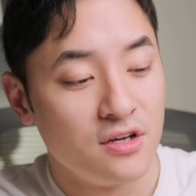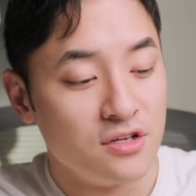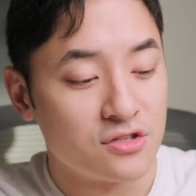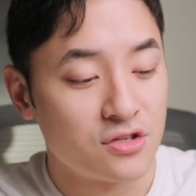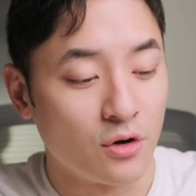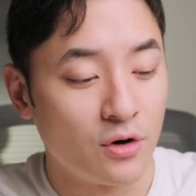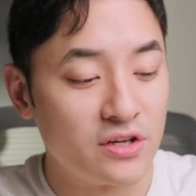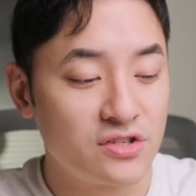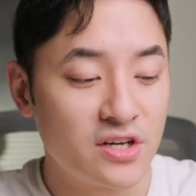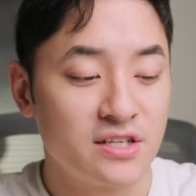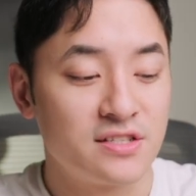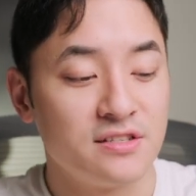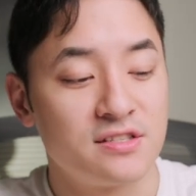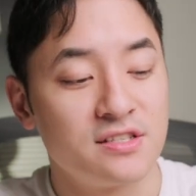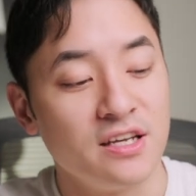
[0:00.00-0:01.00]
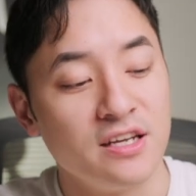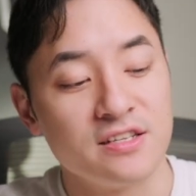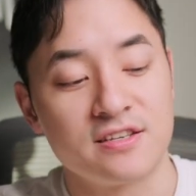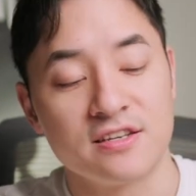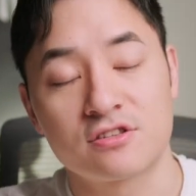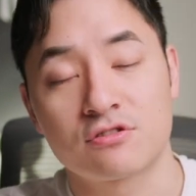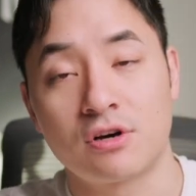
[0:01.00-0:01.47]
So as you guys can see, it
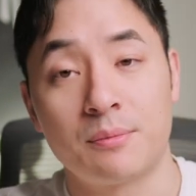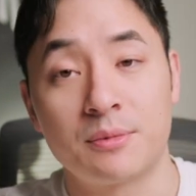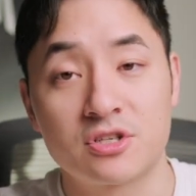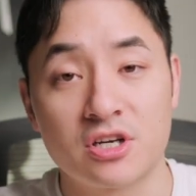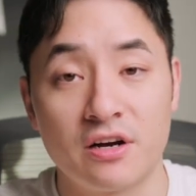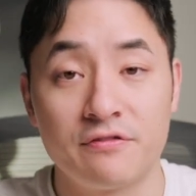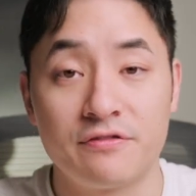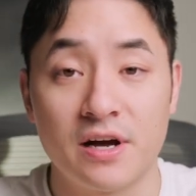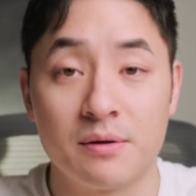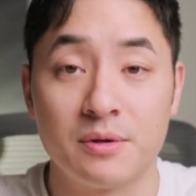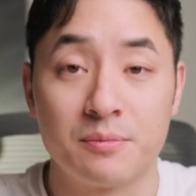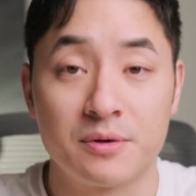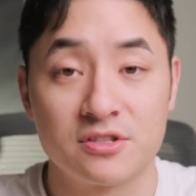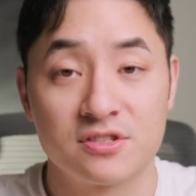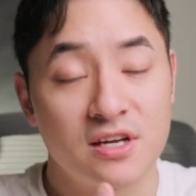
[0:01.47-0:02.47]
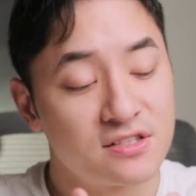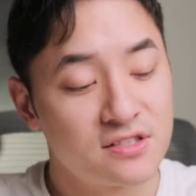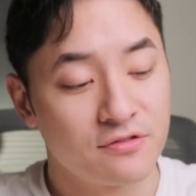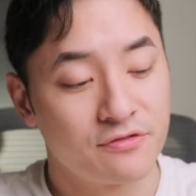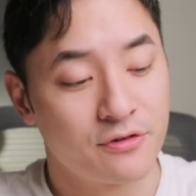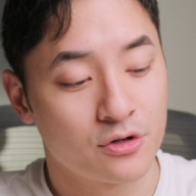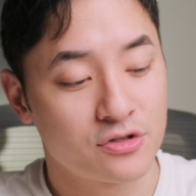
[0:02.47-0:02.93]
says Grandma Child and Family because that's
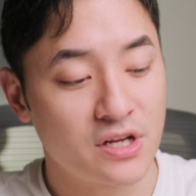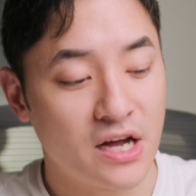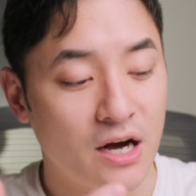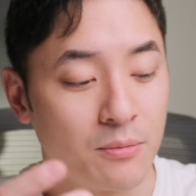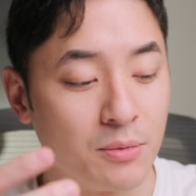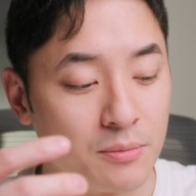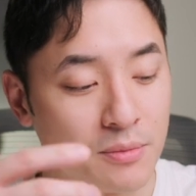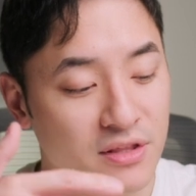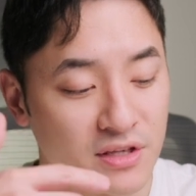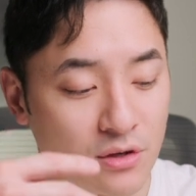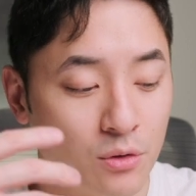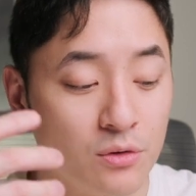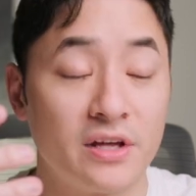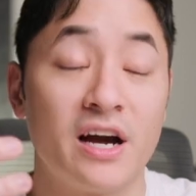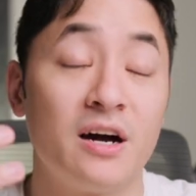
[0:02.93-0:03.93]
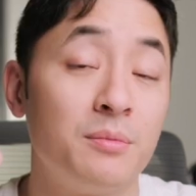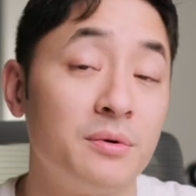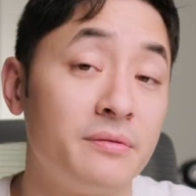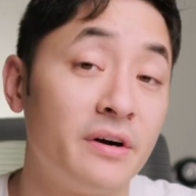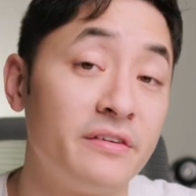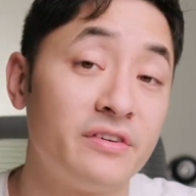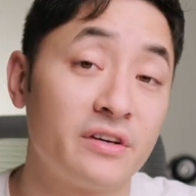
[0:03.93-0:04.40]
the first album and the only
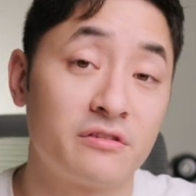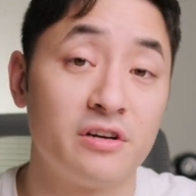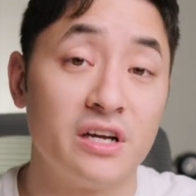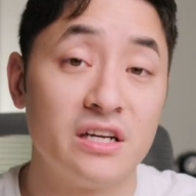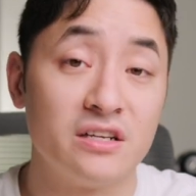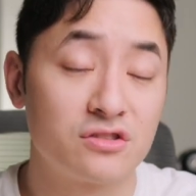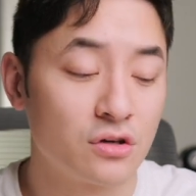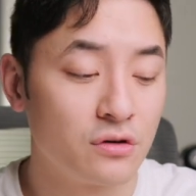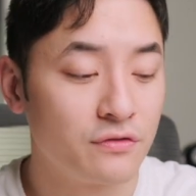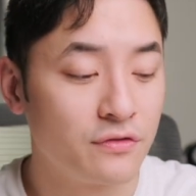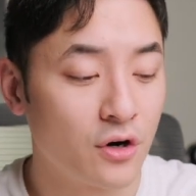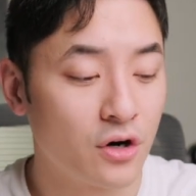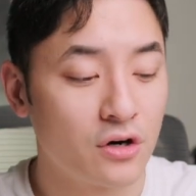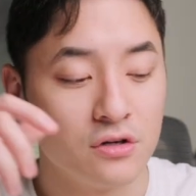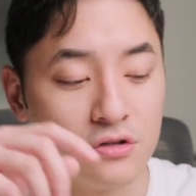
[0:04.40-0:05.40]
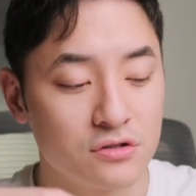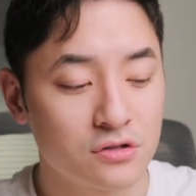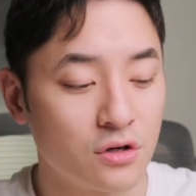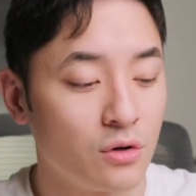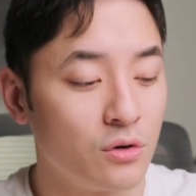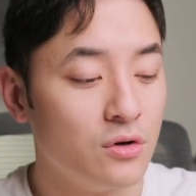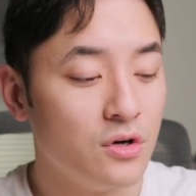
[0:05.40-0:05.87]
album I've created so far.
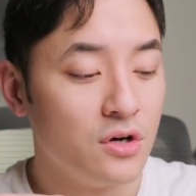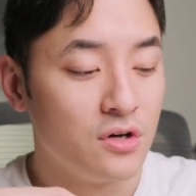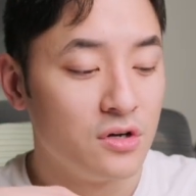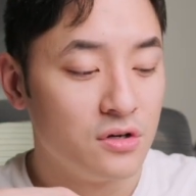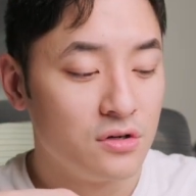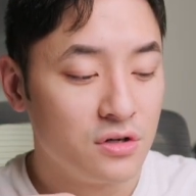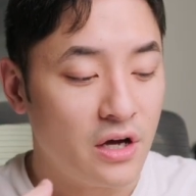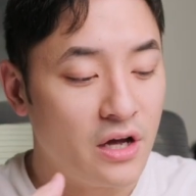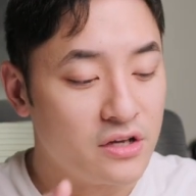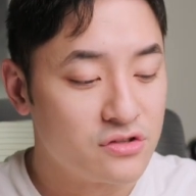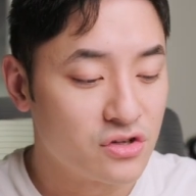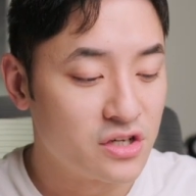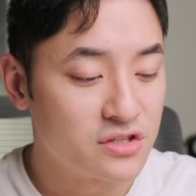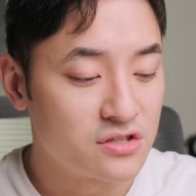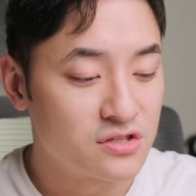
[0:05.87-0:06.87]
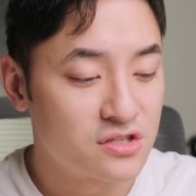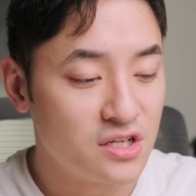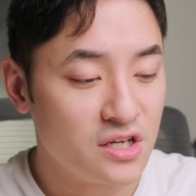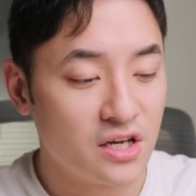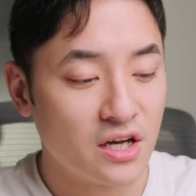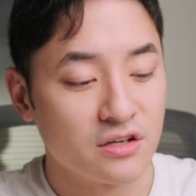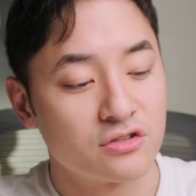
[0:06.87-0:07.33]
So as you guys can
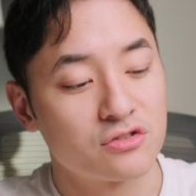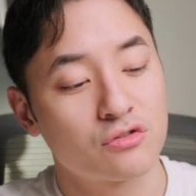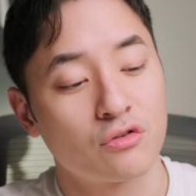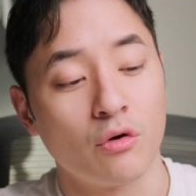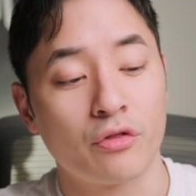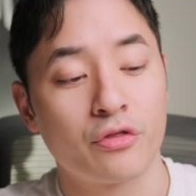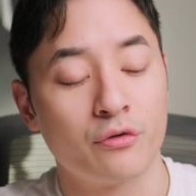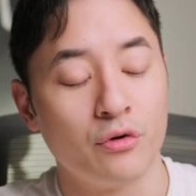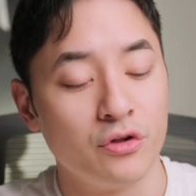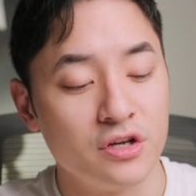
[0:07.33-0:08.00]
see, I scroll through